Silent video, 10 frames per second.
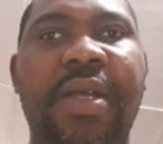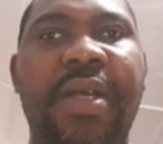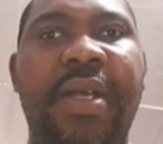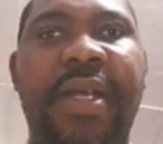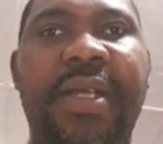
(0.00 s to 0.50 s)

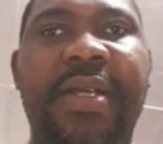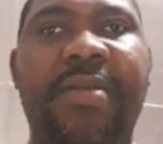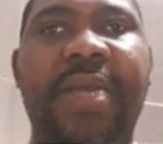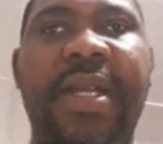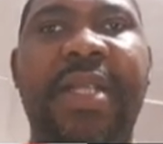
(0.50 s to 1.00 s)
And
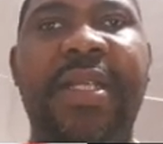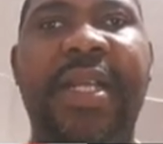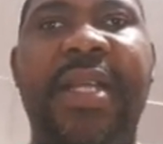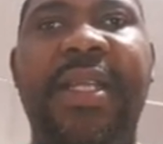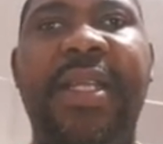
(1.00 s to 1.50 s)
energy
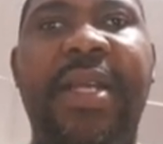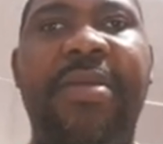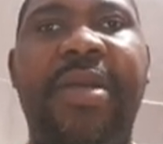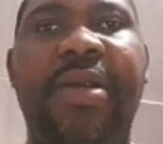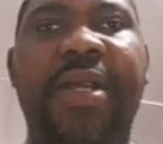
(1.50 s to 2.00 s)
can neither be
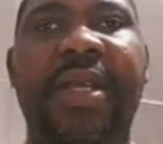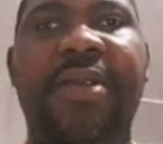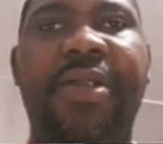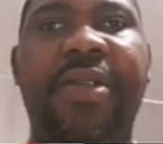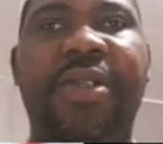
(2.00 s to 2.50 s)
created nor
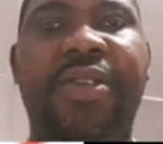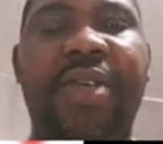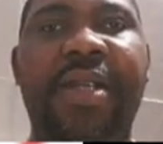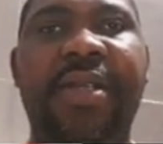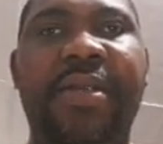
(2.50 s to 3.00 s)

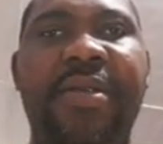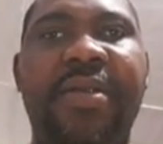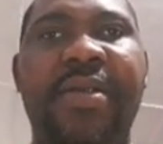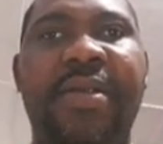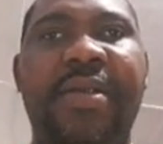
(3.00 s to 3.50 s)
destroyed,
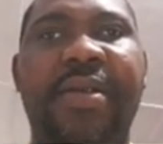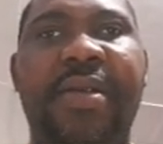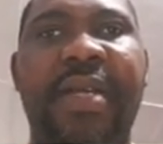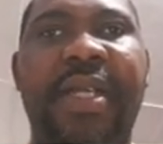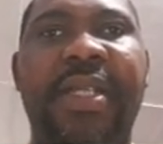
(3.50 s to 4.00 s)

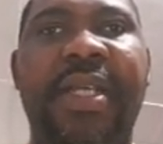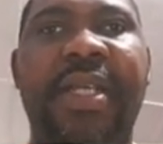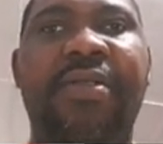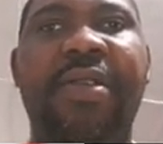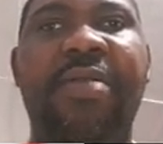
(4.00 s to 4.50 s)
and it can
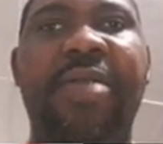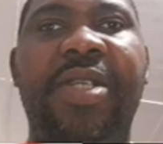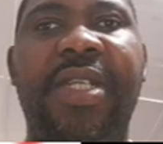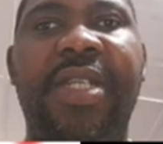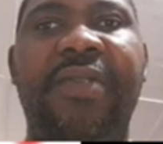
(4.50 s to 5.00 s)
only be
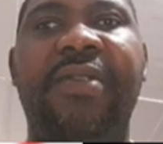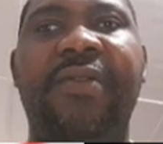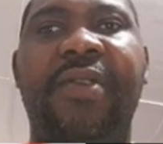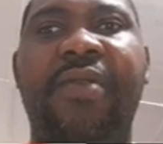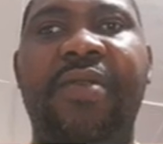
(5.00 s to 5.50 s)
transformed
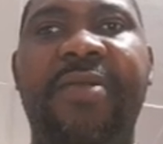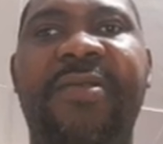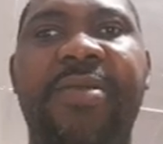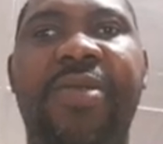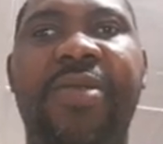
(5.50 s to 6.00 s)
from one form
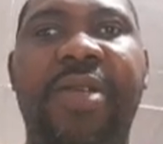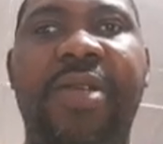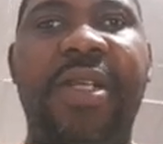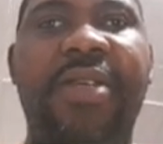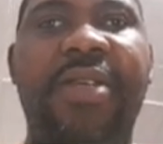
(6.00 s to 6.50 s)
to another.
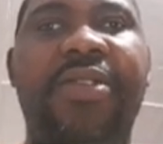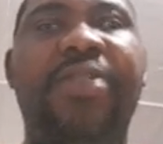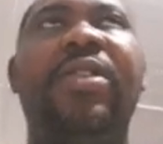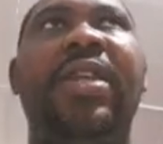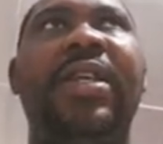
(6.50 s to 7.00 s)
You should know
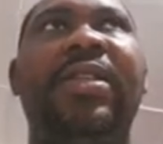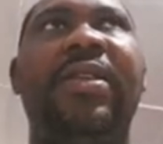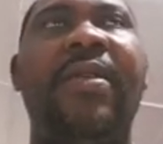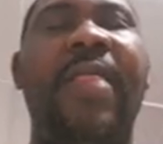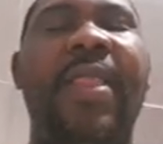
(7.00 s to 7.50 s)
that
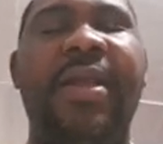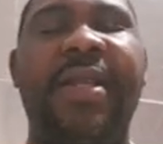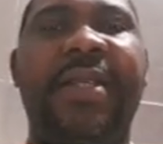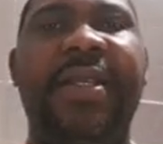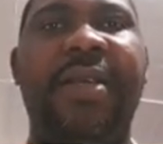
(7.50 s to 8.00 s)

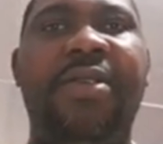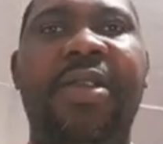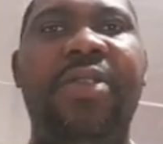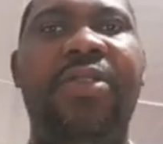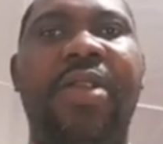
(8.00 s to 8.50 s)
that's according
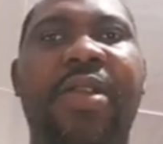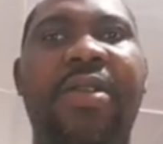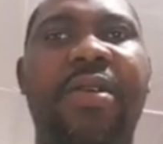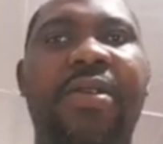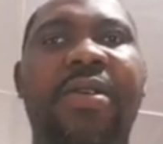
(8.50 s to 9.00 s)
to the
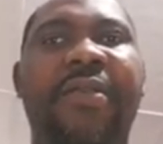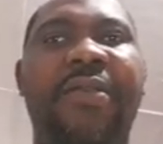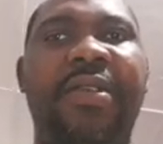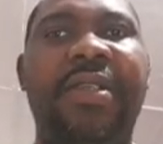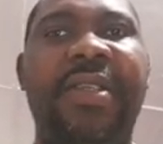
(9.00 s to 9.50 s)
law of
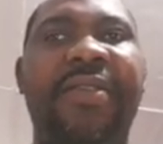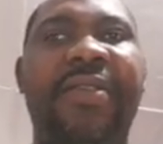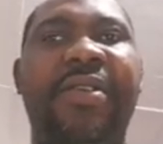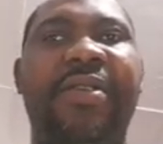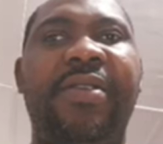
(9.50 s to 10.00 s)

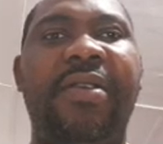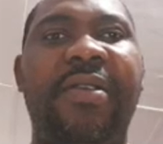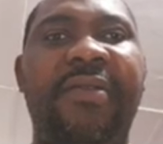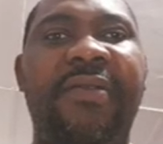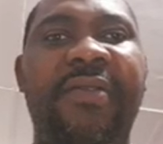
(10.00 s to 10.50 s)
conservation of
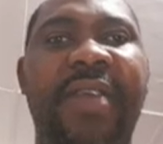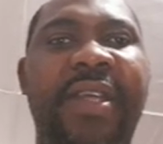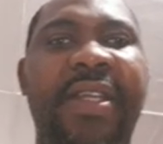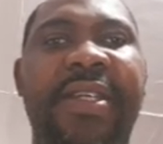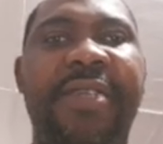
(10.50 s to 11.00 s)

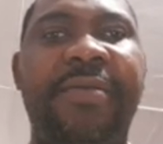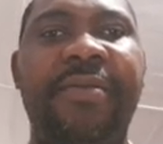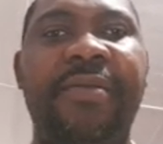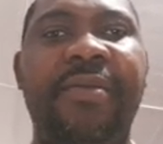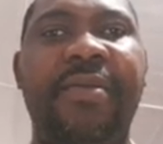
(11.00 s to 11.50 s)
energy.
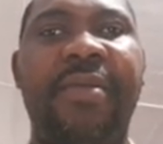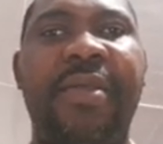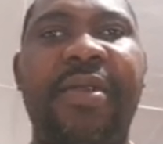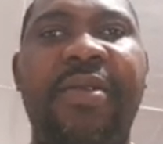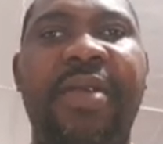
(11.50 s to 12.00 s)

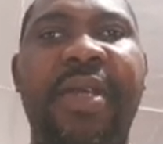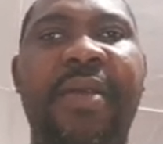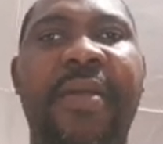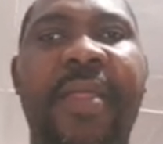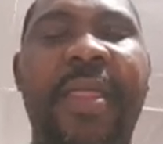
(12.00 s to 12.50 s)
Okay,
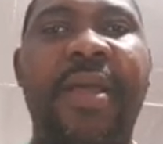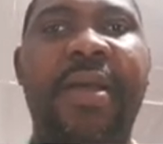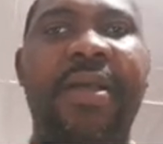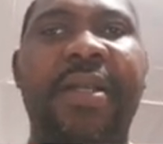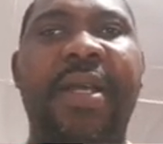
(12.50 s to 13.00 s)

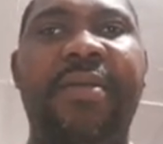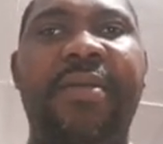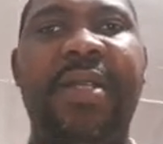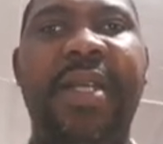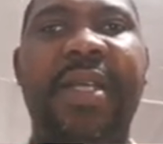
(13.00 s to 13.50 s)
now the
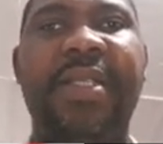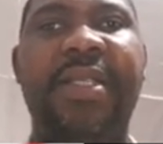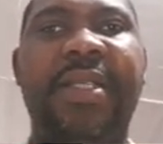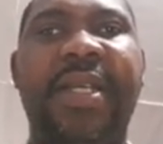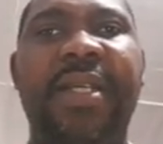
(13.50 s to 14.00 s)
next is
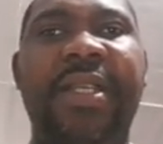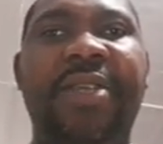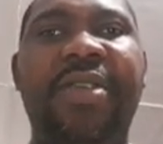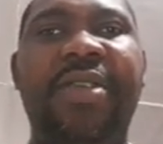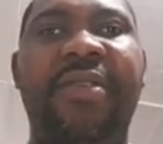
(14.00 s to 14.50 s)
that the
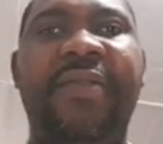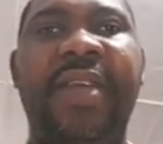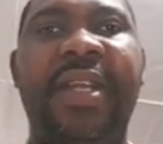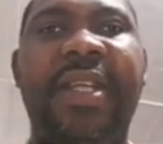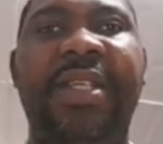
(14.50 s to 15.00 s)
unit of
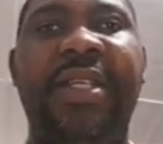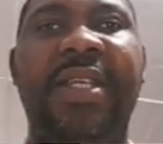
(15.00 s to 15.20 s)
energy is